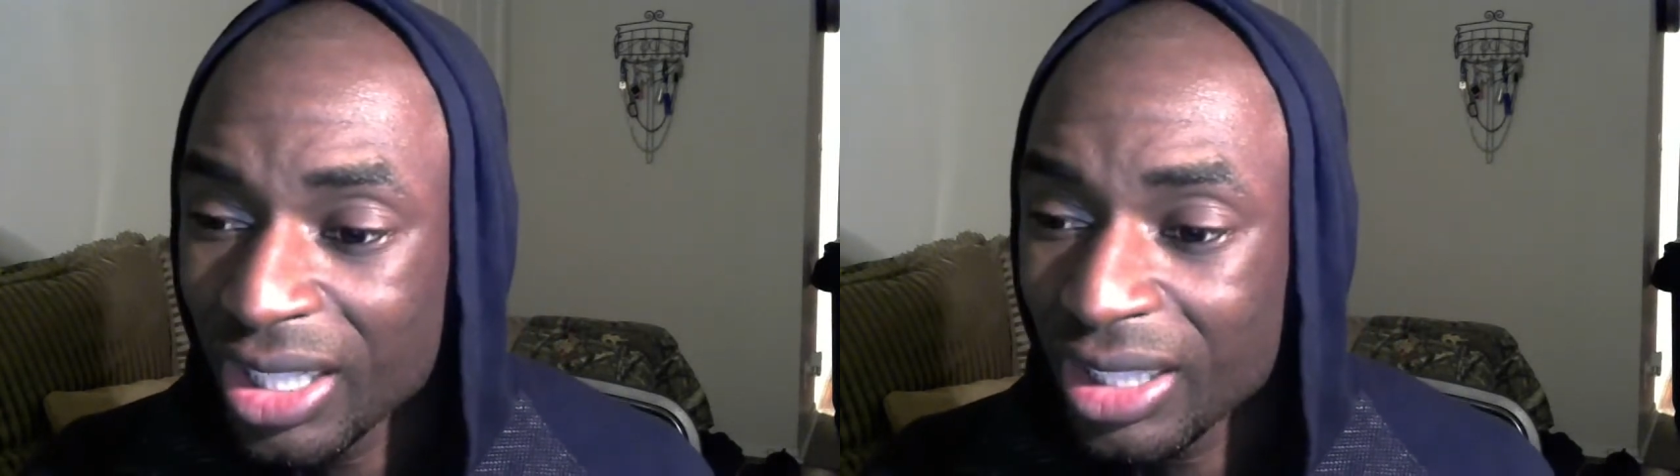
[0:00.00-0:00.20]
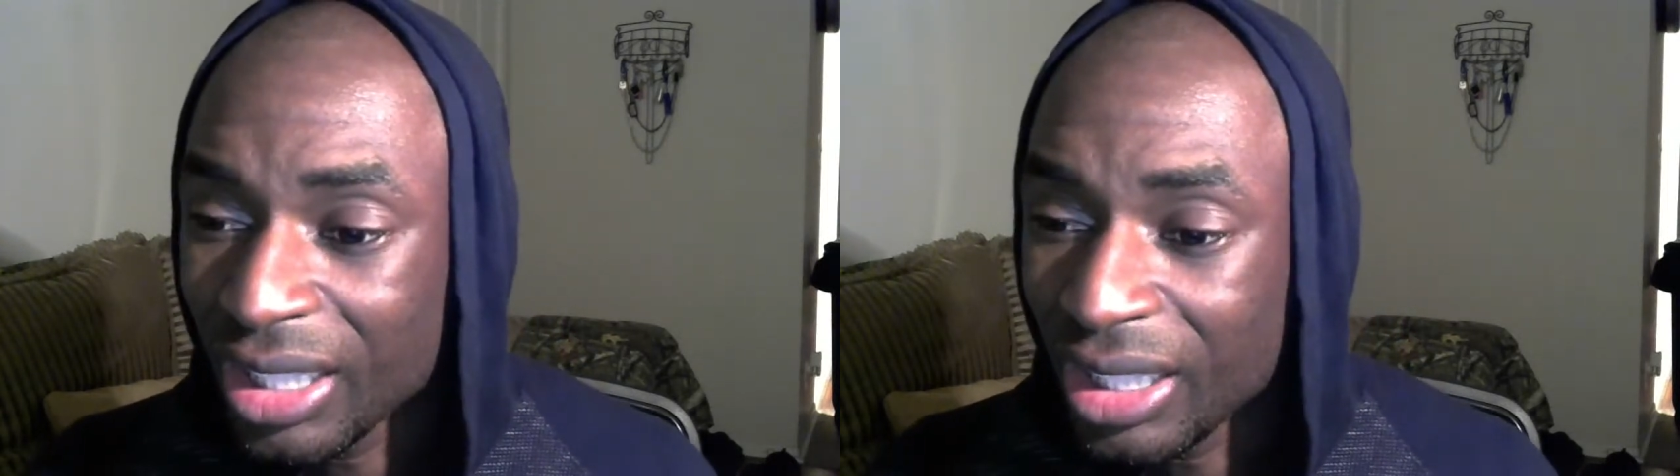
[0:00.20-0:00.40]

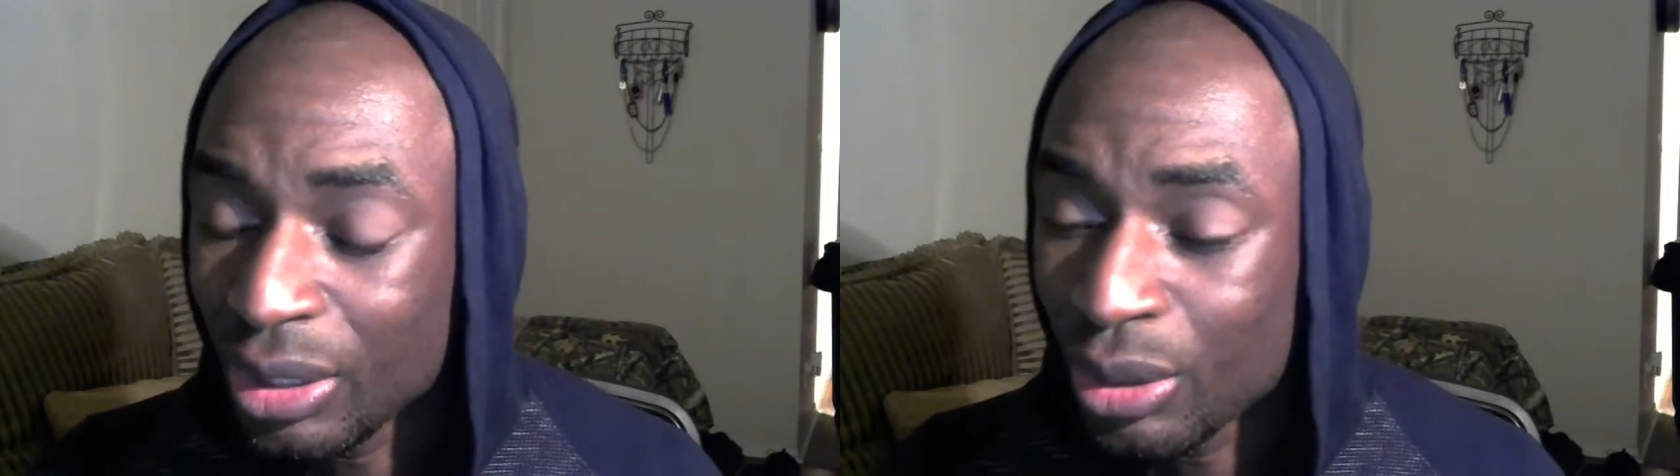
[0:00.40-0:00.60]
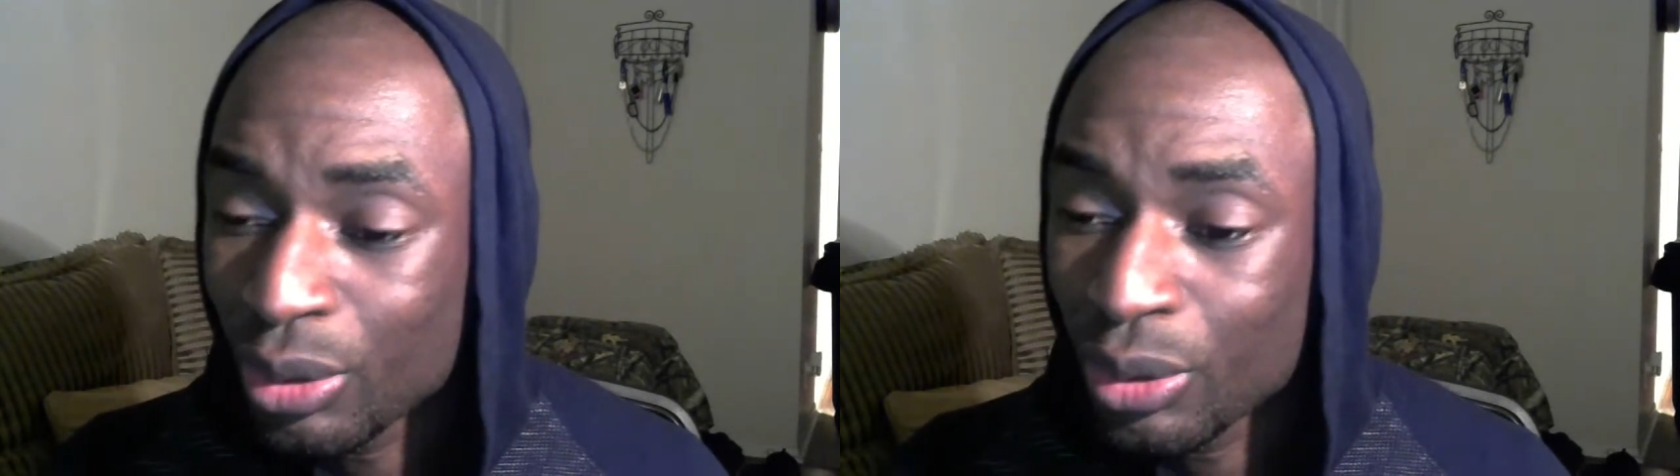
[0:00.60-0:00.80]
the
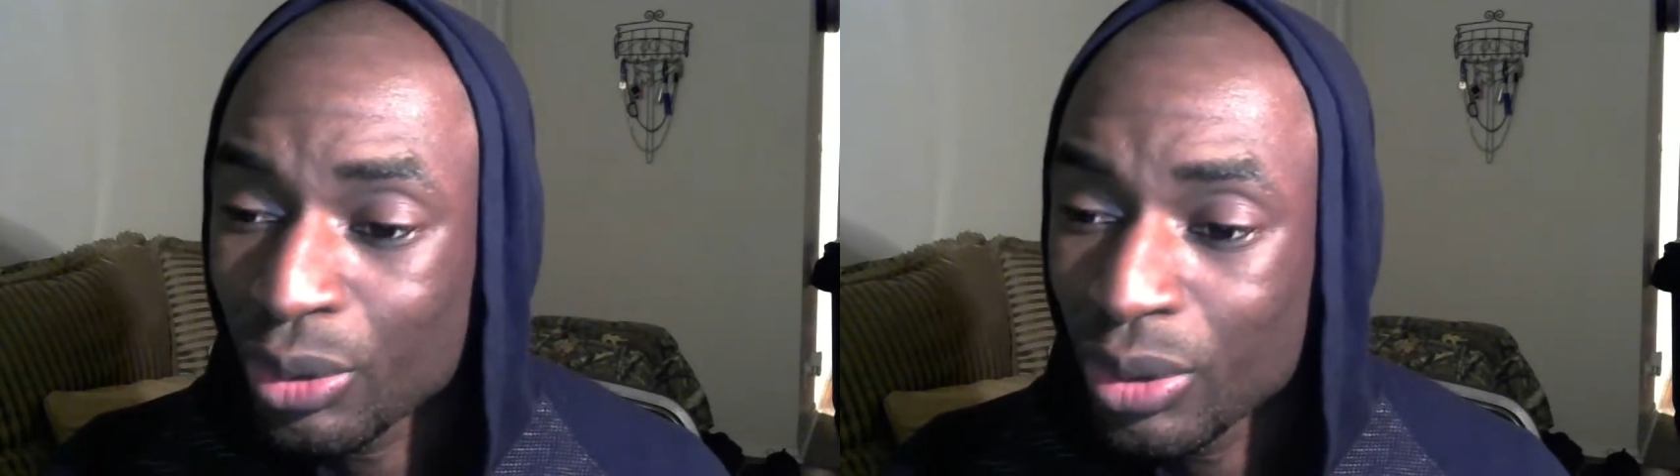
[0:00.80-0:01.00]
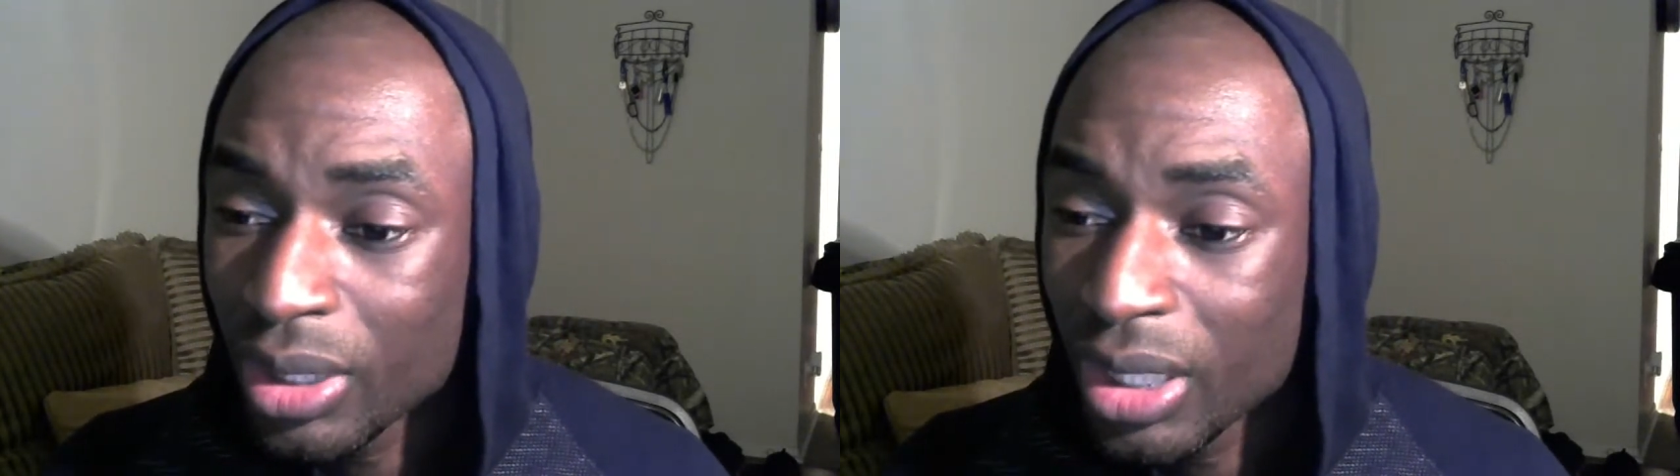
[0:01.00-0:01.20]

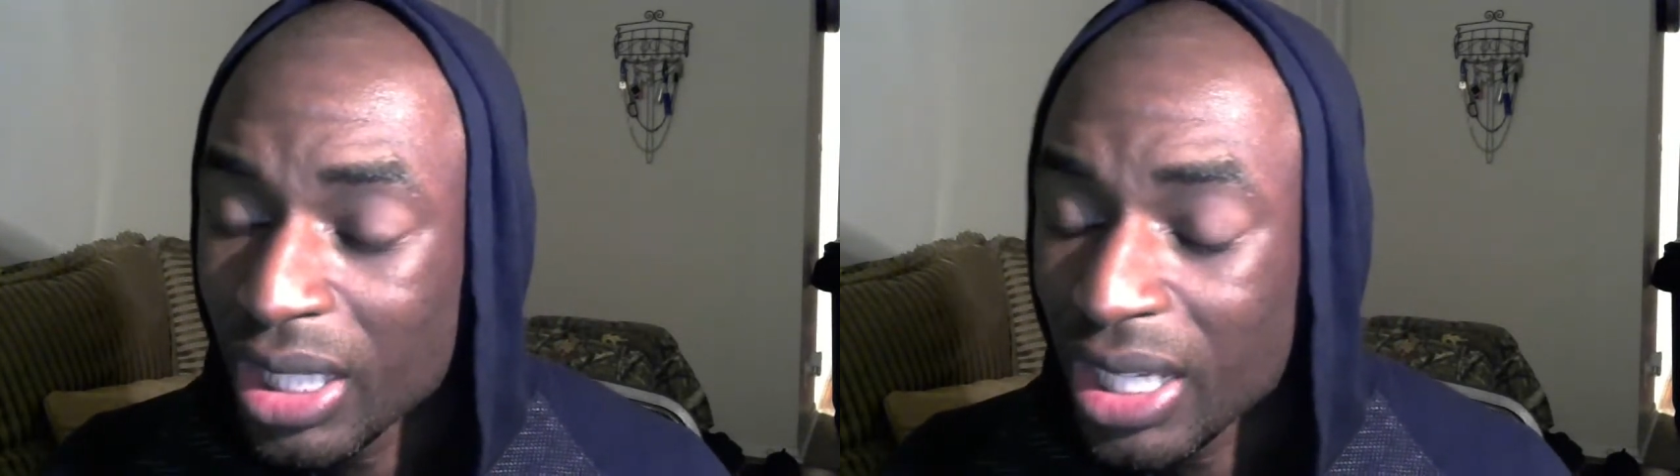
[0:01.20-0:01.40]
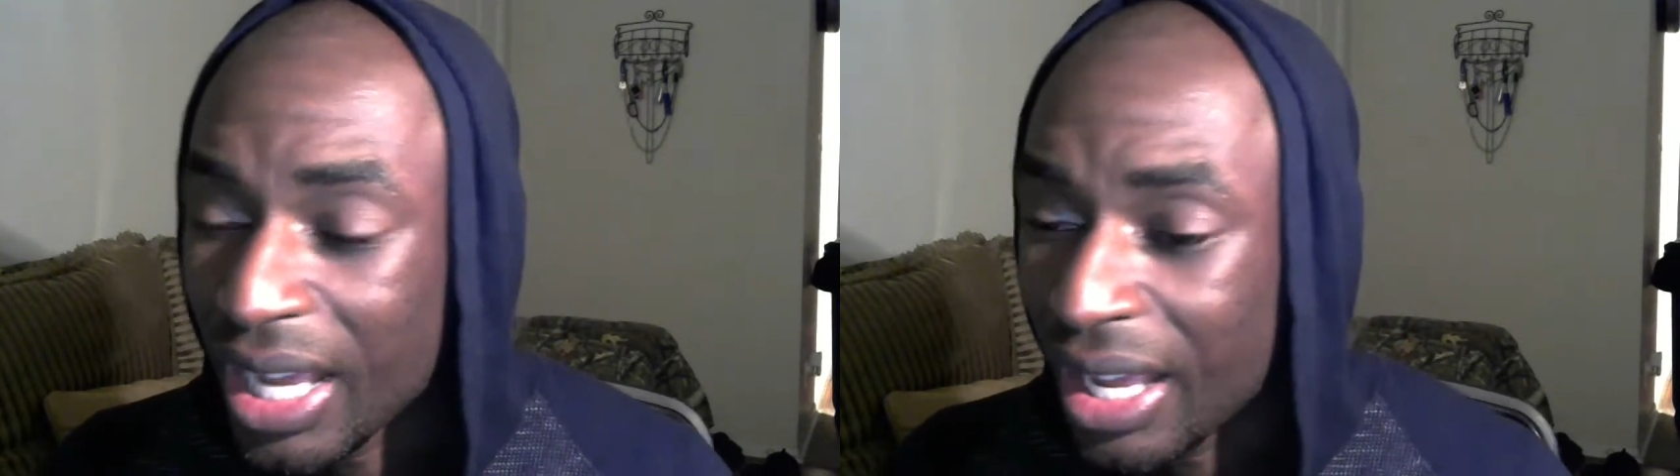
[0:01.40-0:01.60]
Eagles,
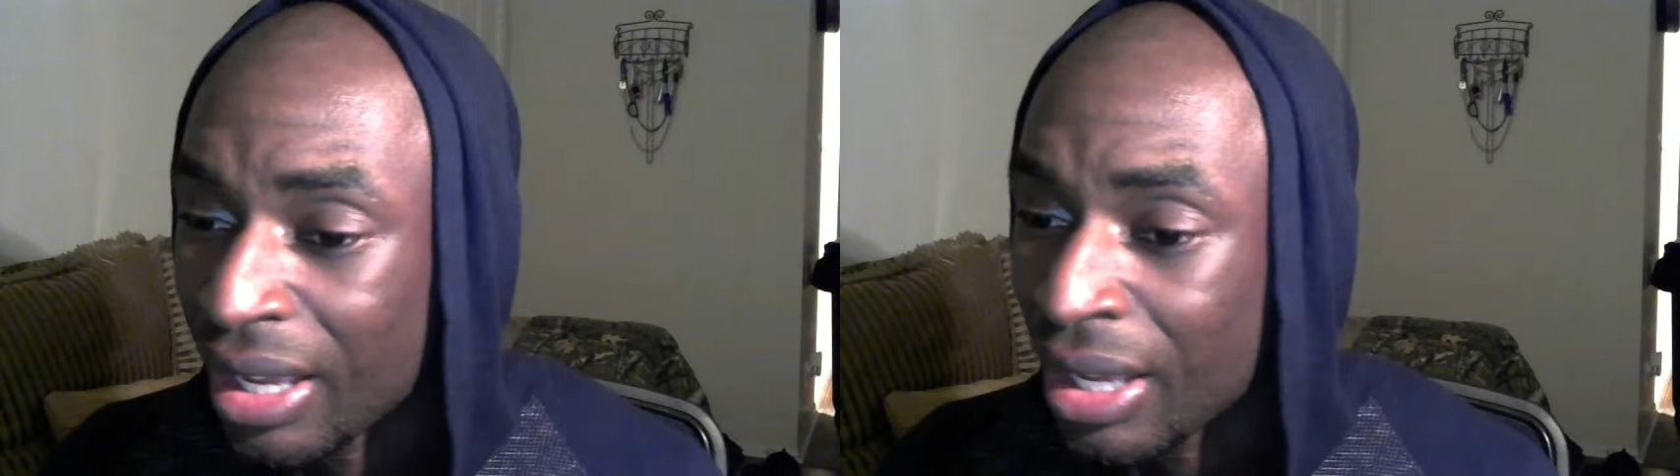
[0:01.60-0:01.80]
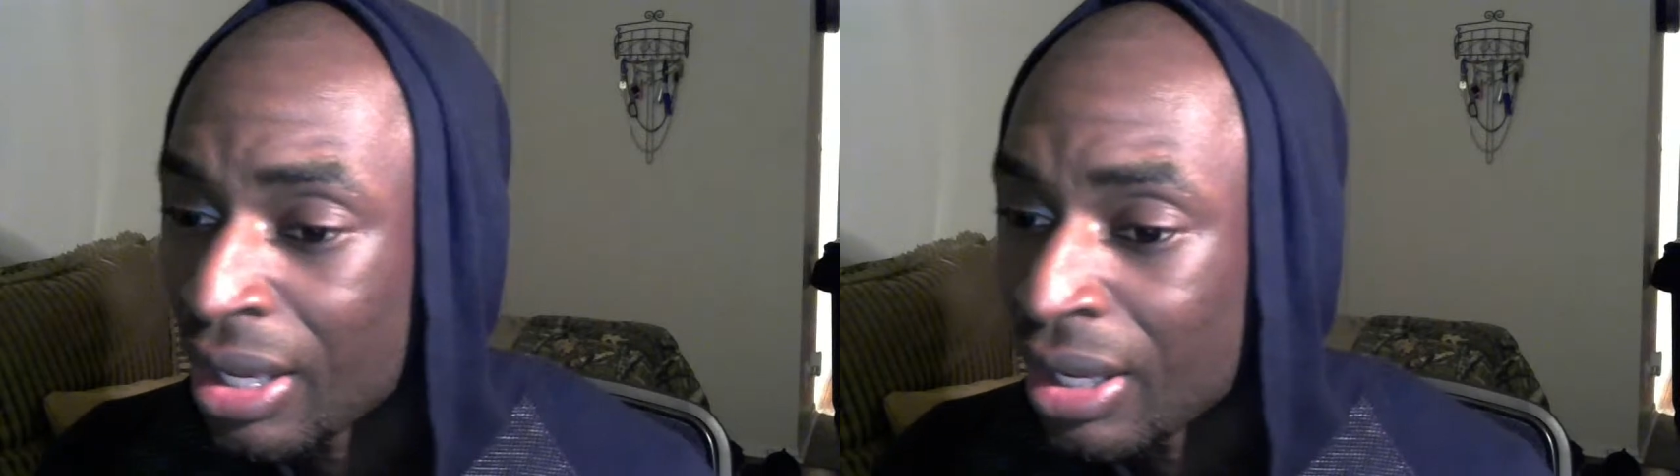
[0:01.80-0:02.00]

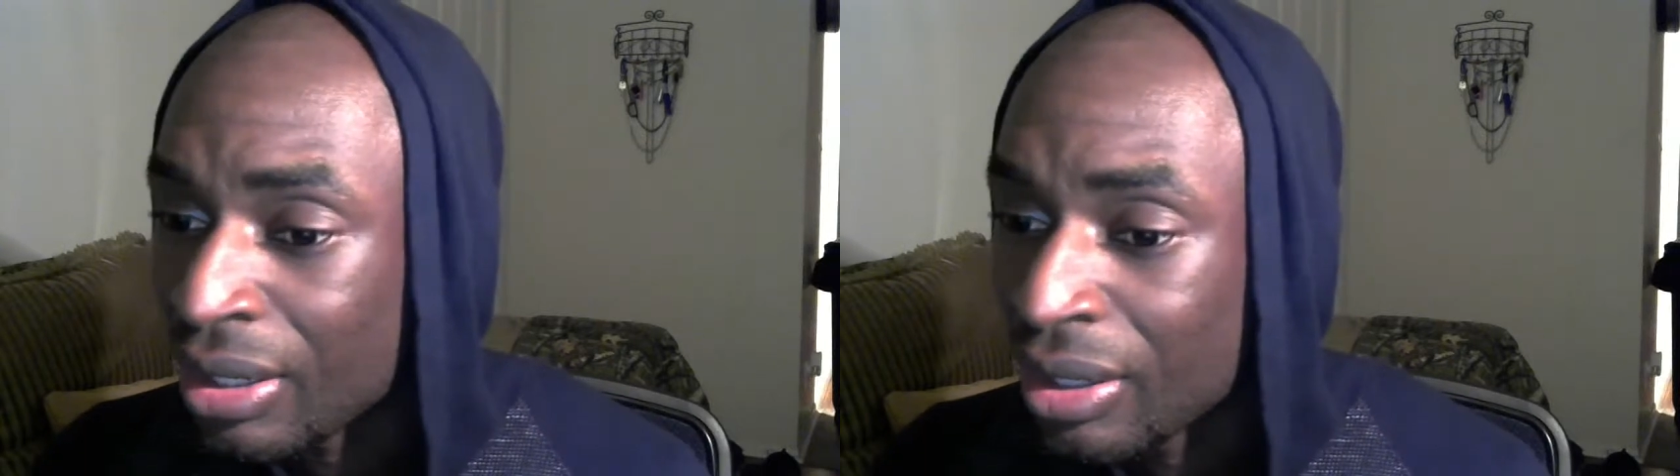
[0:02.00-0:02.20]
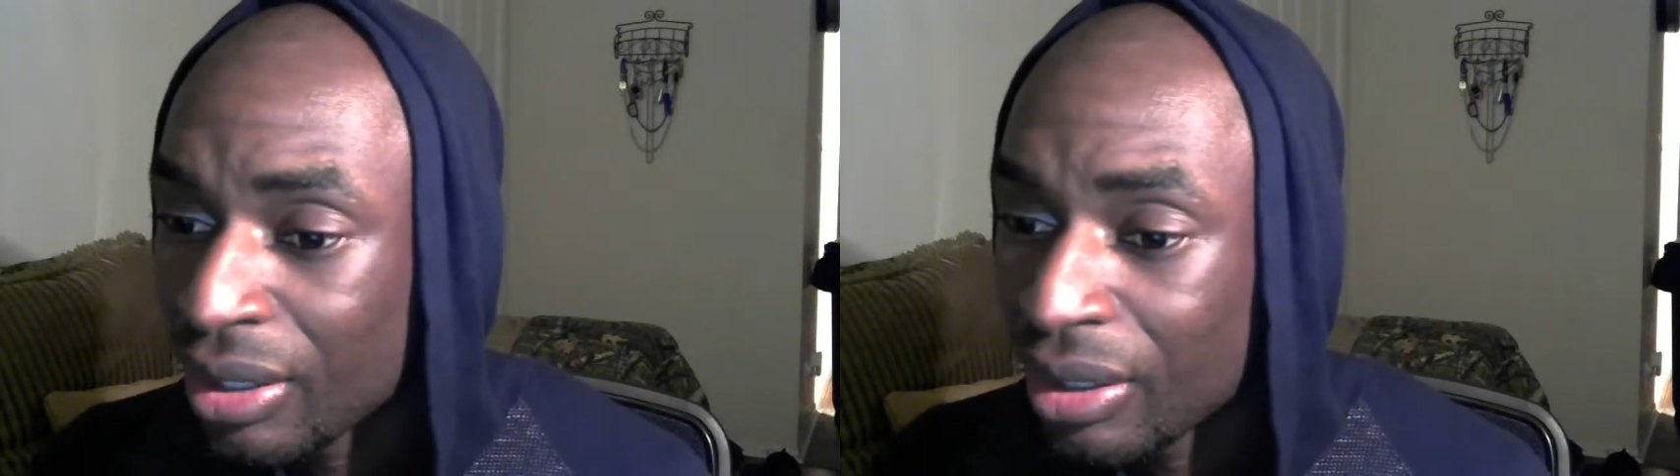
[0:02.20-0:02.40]
and